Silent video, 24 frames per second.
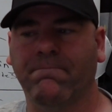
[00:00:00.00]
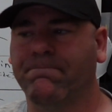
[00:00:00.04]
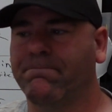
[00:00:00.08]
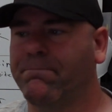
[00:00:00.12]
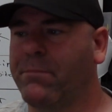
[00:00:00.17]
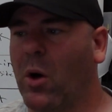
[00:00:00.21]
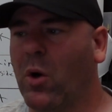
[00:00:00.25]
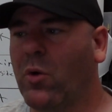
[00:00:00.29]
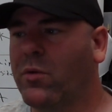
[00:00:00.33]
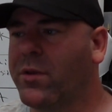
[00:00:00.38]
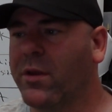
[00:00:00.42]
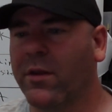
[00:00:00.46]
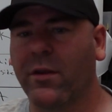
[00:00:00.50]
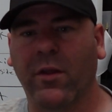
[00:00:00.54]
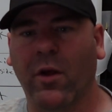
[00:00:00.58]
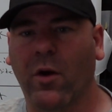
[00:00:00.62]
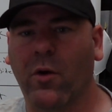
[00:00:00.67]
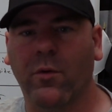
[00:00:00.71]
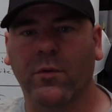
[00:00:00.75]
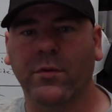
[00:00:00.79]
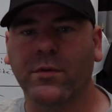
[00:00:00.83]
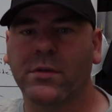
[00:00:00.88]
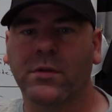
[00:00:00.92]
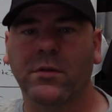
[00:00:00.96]
both of
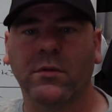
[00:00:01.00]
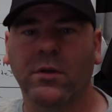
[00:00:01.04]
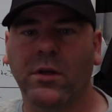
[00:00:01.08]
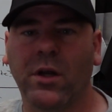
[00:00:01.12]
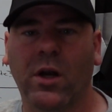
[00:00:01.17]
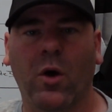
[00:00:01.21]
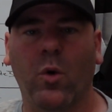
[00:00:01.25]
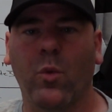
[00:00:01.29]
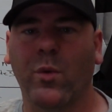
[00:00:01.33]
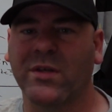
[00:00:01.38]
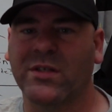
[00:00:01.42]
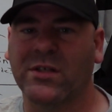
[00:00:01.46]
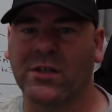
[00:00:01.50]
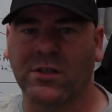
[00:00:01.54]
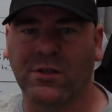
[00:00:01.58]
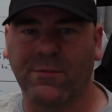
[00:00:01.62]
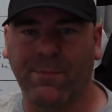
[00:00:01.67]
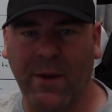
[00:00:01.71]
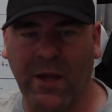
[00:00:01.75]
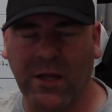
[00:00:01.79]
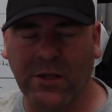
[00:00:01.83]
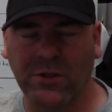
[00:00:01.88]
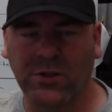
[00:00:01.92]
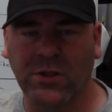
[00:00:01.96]
those, you know, with
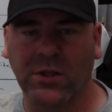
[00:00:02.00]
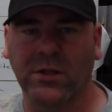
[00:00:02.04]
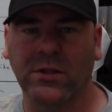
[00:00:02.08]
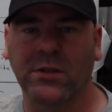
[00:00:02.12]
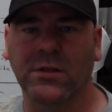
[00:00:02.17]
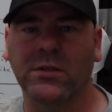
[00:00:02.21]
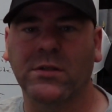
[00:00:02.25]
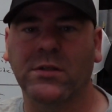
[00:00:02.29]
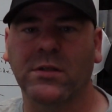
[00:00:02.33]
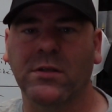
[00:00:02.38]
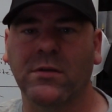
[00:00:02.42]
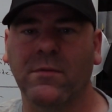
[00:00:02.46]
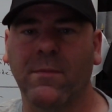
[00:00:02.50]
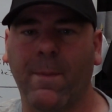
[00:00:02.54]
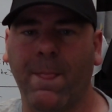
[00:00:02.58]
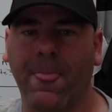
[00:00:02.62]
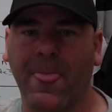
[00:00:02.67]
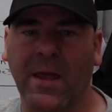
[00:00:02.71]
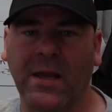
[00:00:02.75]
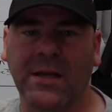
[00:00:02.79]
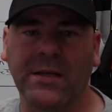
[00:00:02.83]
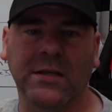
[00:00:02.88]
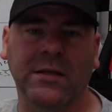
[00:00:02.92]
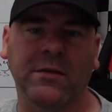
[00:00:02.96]
suspensions
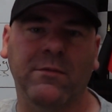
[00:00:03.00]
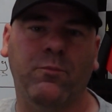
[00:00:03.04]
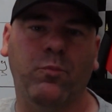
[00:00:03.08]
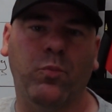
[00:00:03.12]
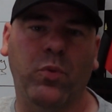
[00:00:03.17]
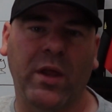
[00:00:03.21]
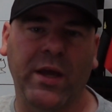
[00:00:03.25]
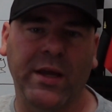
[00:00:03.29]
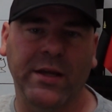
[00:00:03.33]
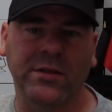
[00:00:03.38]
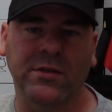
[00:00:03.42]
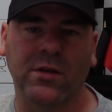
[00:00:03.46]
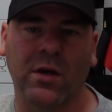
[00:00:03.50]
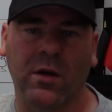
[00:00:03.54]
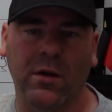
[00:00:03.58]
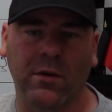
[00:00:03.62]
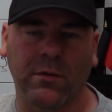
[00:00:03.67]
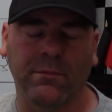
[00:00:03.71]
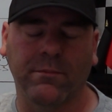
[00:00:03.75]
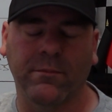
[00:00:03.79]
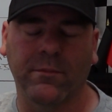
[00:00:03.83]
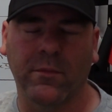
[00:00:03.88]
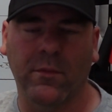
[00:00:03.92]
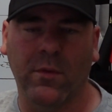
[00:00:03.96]
and plays
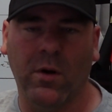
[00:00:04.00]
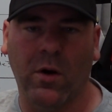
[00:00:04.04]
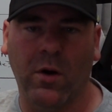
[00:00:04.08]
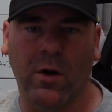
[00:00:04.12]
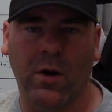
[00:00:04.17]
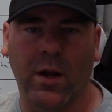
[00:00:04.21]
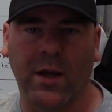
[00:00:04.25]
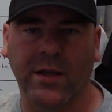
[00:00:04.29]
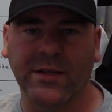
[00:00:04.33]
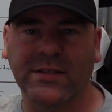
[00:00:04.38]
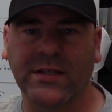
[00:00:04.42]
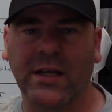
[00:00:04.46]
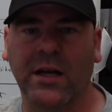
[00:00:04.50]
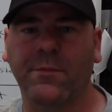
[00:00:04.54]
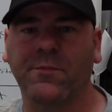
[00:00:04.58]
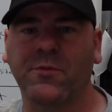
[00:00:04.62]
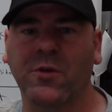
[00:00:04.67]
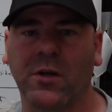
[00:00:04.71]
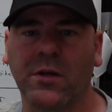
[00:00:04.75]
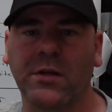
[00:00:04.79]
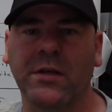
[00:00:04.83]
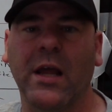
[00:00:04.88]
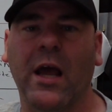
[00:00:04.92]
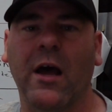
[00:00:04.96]
on, or setups
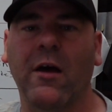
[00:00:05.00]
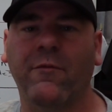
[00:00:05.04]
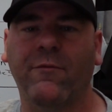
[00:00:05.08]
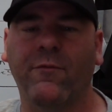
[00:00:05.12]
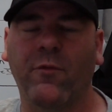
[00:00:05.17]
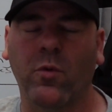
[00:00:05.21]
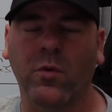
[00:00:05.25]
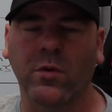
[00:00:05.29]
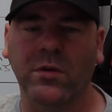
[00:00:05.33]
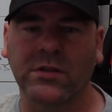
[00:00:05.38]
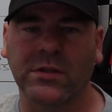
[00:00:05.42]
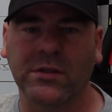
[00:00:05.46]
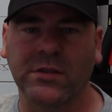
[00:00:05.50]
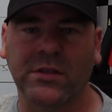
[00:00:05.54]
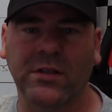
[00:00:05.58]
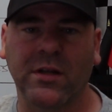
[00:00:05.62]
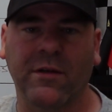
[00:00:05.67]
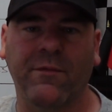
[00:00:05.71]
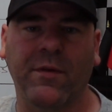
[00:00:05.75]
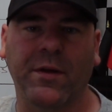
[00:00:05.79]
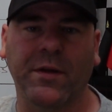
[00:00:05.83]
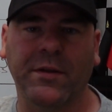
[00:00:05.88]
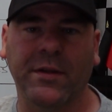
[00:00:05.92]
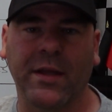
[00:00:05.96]
on downforce and
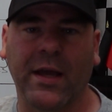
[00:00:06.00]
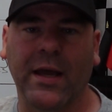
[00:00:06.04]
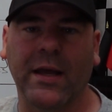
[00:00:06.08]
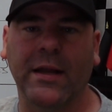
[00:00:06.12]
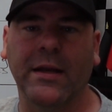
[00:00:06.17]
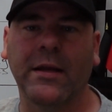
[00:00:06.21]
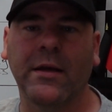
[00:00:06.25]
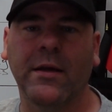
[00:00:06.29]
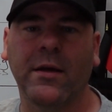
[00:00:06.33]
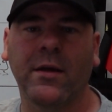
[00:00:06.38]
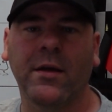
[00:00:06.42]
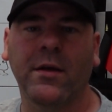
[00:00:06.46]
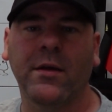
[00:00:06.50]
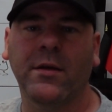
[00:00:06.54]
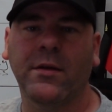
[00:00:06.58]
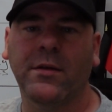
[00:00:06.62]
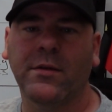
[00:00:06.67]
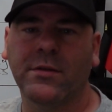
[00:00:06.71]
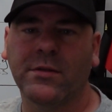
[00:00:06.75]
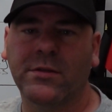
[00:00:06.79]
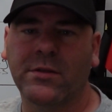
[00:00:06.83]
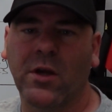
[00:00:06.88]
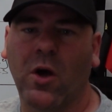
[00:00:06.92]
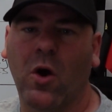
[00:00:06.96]
stuff like that.
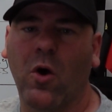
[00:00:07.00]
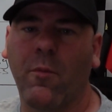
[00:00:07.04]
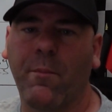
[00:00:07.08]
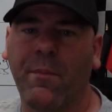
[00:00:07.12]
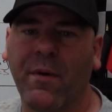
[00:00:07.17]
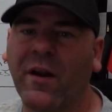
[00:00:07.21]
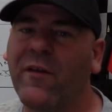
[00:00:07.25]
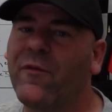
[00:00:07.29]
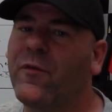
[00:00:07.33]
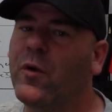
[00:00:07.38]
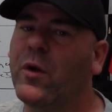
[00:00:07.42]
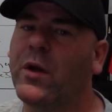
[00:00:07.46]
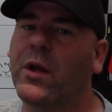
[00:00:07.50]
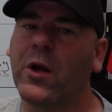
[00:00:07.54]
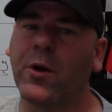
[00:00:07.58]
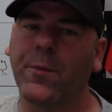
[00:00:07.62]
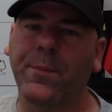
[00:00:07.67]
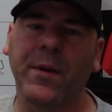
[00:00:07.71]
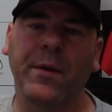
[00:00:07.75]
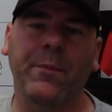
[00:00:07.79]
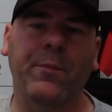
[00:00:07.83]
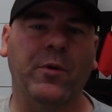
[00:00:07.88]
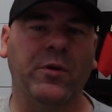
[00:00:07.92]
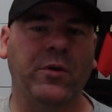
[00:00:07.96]
So, but if you hear
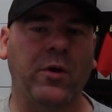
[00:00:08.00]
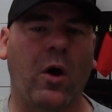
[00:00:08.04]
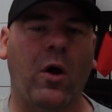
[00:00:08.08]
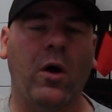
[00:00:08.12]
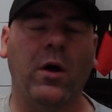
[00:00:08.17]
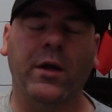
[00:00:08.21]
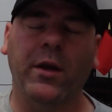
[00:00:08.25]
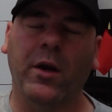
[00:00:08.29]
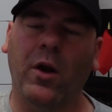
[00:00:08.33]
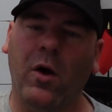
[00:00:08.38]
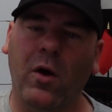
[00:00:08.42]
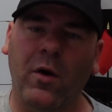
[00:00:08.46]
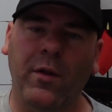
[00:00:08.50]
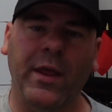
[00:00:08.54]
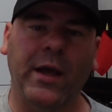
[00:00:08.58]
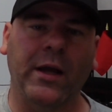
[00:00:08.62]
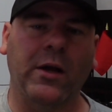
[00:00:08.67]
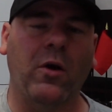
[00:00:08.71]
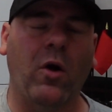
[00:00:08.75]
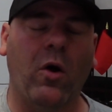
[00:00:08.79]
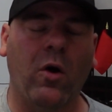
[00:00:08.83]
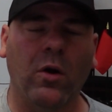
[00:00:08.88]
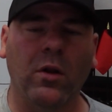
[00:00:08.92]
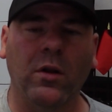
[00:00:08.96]
people talking, oh,
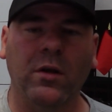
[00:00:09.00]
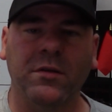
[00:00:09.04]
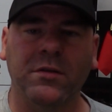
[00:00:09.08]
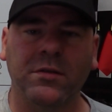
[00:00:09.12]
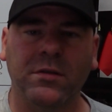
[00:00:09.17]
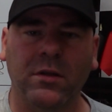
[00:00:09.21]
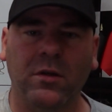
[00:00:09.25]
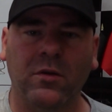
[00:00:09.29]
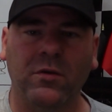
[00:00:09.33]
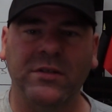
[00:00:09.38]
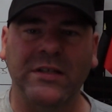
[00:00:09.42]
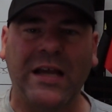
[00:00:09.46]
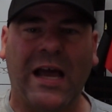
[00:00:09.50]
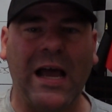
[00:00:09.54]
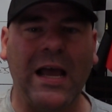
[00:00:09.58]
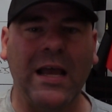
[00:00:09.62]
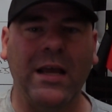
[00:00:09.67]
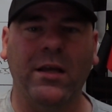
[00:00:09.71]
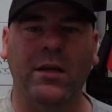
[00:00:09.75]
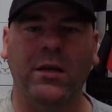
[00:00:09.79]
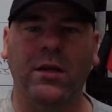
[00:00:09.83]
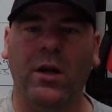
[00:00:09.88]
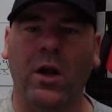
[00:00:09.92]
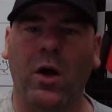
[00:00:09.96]
that car looks a little
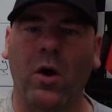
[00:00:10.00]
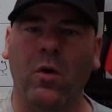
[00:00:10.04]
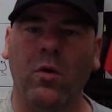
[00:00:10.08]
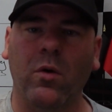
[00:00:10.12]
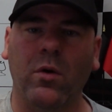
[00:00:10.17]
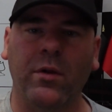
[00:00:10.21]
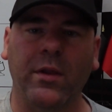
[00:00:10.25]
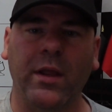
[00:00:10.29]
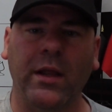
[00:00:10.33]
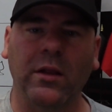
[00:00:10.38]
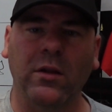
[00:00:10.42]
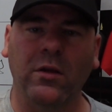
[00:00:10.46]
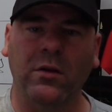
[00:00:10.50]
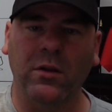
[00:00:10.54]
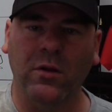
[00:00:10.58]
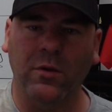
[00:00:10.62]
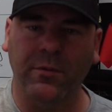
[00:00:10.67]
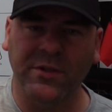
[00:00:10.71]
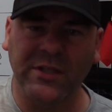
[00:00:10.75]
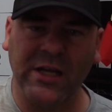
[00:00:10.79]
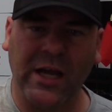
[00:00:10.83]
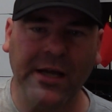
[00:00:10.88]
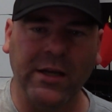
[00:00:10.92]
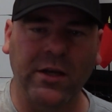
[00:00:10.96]
tight, you know, or they look a
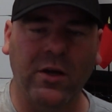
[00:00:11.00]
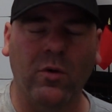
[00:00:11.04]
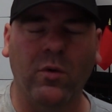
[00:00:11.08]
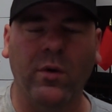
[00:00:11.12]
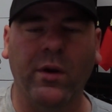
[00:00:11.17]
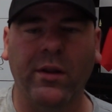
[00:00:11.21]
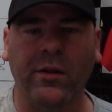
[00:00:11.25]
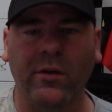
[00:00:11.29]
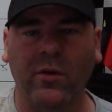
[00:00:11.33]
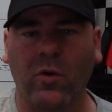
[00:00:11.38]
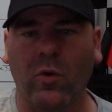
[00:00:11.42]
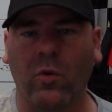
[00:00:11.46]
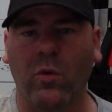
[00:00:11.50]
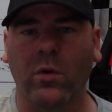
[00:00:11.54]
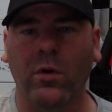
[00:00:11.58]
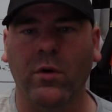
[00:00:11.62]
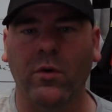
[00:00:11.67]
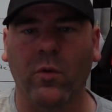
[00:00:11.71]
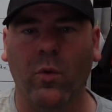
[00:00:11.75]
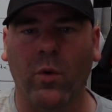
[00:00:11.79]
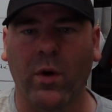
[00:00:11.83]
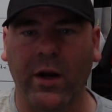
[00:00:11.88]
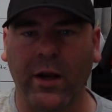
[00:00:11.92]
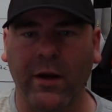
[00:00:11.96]
little tight going in the
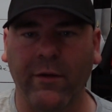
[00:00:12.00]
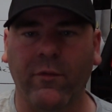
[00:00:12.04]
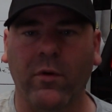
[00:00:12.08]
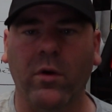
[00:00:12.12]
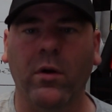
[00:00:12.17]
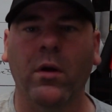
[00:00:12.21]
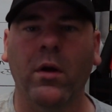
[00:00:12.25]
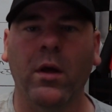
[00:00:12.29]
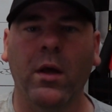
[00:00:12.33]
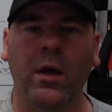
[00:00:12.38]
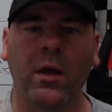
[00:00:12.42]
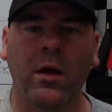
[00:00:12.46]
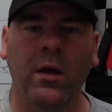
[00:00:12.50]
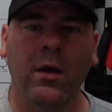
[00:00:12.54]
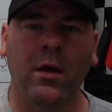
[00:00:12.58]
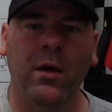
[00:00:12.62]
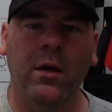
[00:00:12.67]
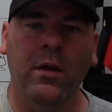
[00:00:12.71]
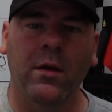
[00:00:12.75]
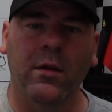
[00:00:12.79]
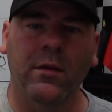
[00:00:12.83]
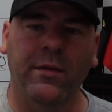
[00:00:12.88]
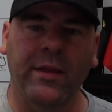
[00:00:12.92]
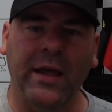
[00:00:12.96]
corner or whatever,
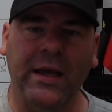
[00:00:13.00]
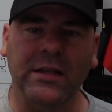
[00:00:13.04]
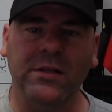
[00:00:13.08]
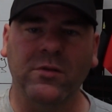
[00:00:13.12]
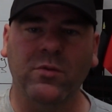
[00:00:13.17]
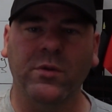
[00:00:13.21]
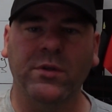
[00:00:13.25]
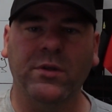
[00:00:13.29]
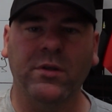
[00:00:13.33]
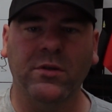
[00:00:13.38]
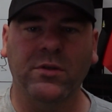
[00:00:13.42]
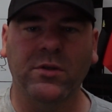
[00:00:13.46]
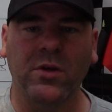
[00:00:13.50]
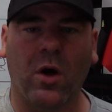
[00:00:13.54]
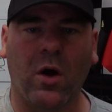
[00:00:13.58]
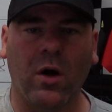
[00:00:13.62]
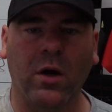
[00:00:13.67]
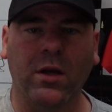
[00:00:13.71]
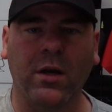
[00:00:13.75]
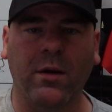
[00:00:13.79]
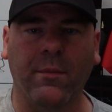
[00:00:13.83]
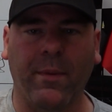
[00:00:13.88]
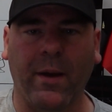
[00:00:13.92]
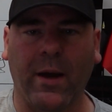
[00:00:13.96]
that's what they're
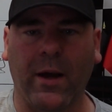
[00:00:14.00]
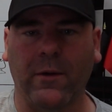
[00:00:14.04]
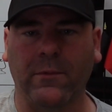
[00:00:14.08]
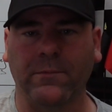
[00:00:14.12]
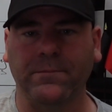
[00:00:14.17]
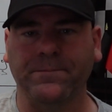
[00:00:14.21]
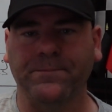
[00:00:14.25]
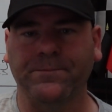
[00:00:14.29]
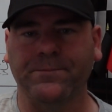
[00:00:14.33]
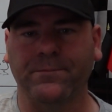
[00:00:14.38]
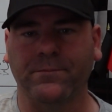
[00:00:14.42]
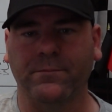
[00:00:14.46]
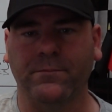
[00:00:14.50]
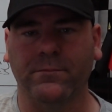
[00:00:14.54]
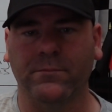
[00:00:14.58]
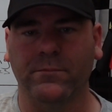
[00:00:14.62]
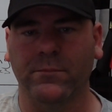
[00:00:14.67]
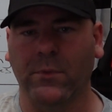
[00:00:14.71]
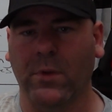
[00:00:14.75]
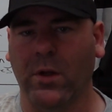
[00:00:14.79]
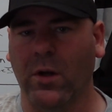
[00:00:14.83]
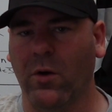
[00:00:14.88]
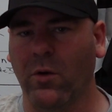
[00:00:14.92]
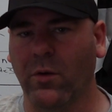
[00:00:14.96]
talking about,
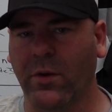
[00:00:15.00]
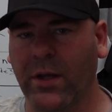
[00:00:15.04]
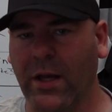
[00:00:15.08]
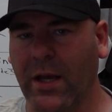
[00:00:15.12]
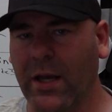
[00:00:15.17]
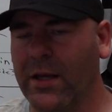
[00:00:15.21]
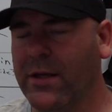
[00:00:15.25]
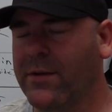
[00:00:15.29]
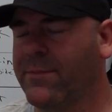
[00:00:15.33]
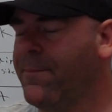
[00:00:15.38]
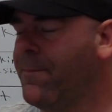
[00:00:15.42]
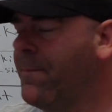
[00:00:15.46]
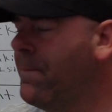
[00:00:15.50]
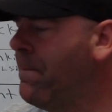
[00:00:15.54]
okay?